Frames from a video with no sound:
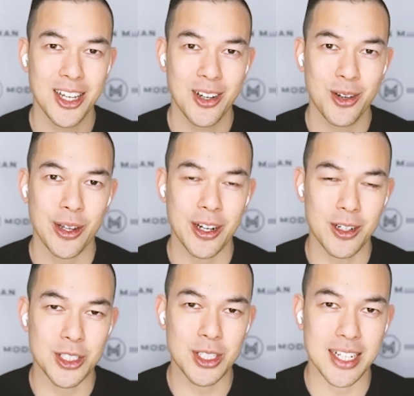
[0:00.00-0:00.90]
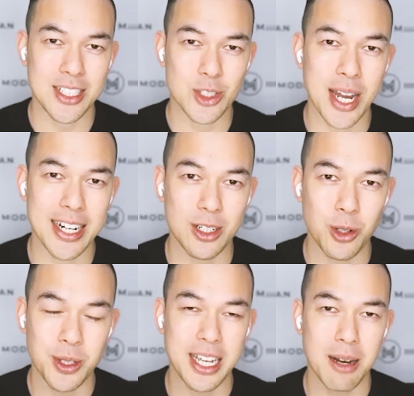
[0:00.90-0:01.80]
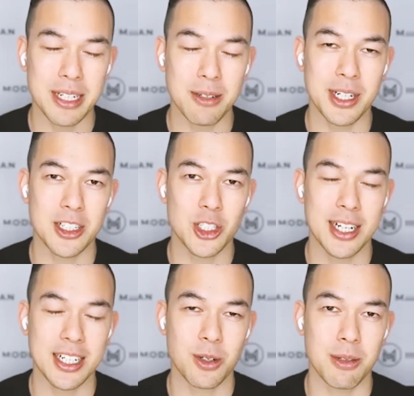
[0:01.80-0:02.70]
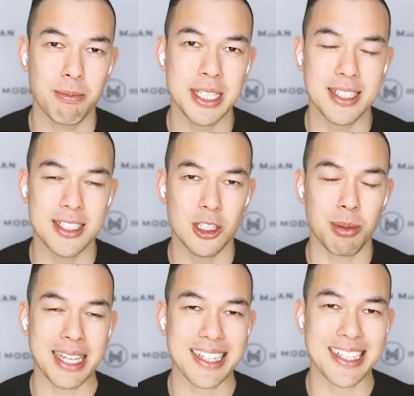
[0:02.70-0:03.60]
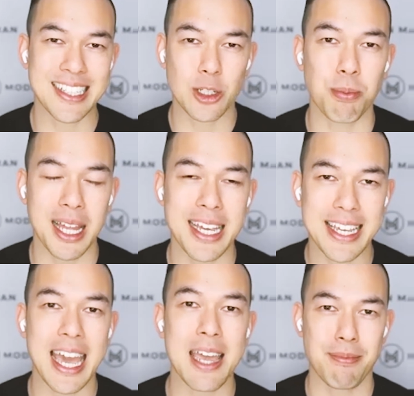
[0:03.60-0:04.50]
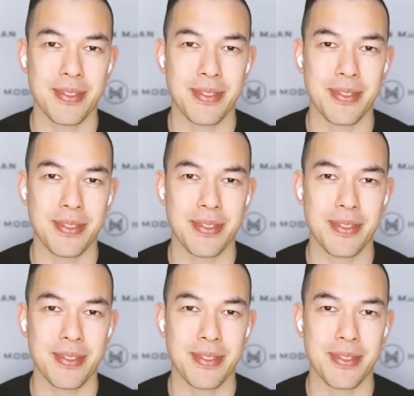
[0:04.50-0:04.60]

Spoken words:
when I was trying to grow the company and when I was trying to grow the business, I was playing a single player game.